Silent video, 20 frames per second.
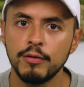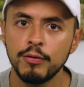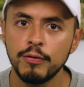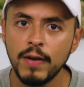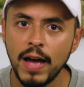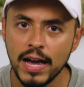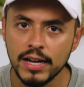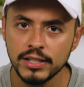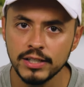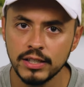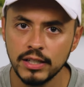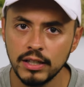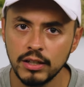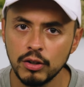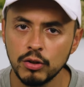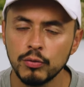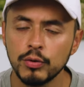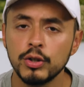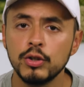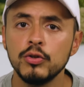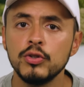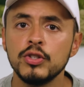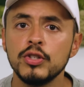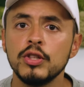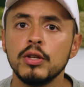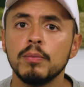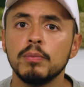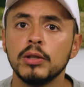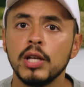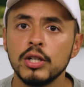fasting or reducing
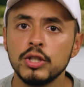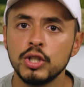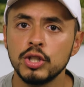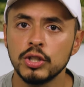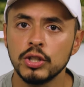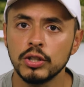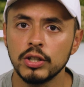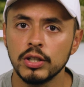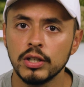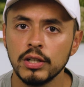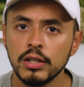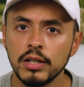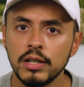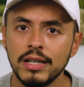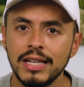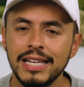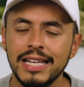the blood sugar